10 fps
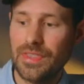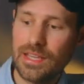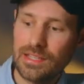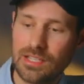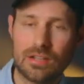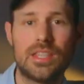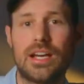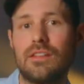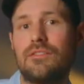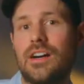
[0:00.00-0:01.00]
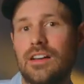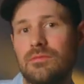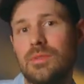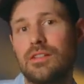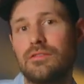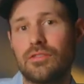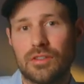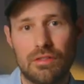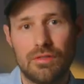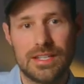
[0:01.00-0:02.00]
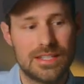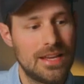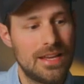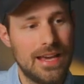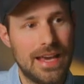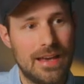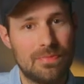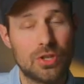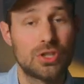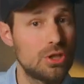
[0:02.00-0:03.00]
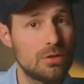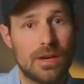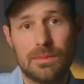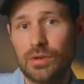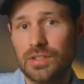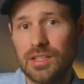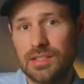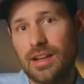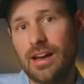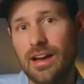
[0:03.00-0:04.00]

these are 95mm front thread, and the 2 matte boxes that I